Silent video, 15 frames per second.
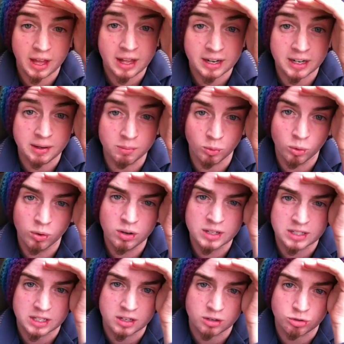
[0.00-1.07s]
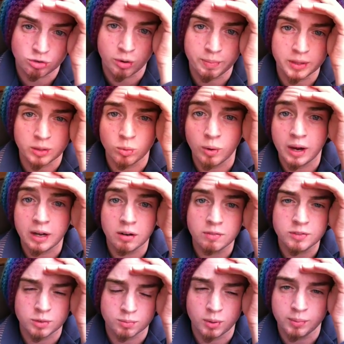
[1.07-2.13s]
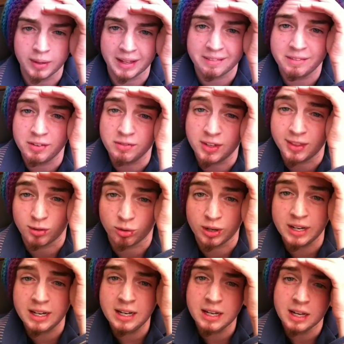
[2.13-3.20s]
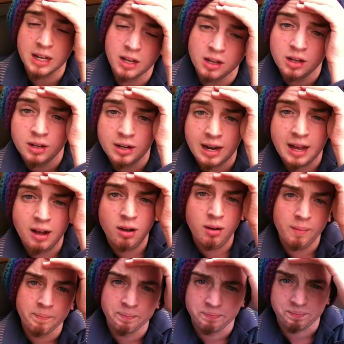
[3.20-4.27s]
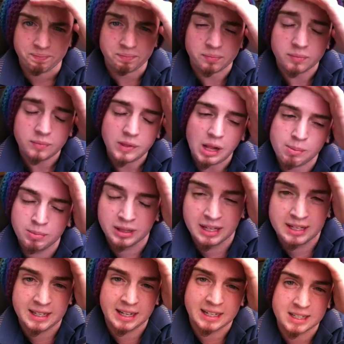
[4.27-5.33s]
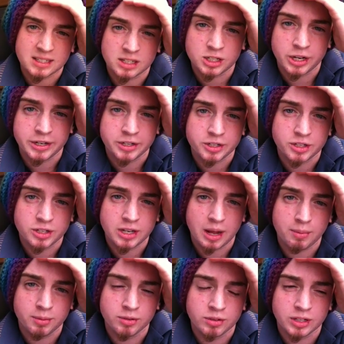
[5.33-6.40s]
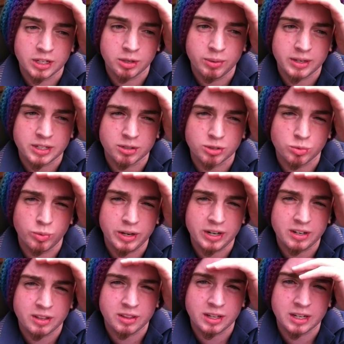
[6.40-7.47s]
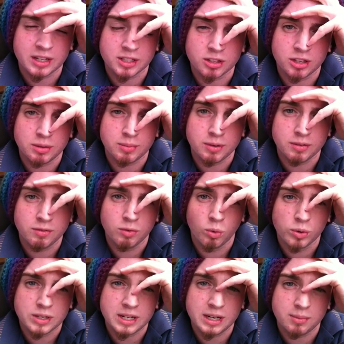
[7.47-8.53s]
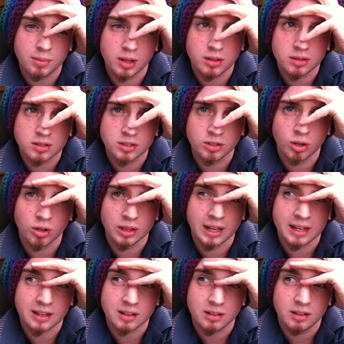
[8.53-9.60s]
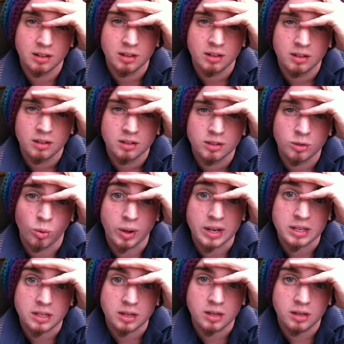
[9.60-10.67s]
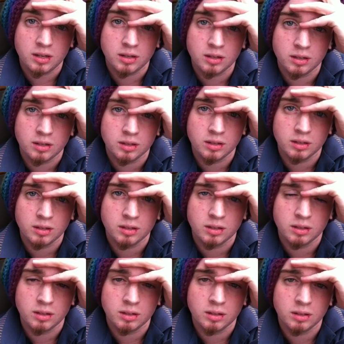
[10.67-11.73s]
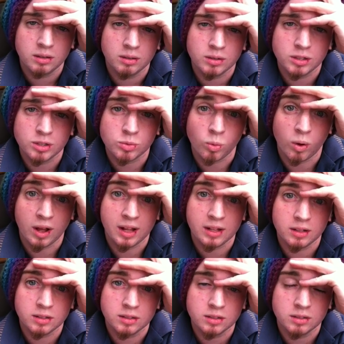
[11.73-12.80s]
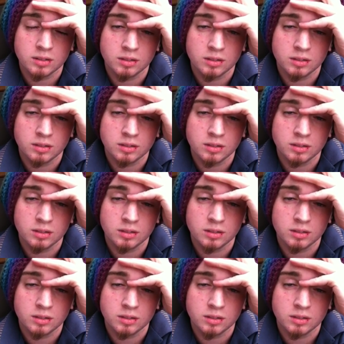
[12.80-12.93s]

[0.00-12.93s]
that anymore, because I started dropping the weight off, so I'm probably like 53 now. But, like, I guess the changes just happen really quick, so it's weird to think it's only been 14 months and not, like, 20. Which is wild.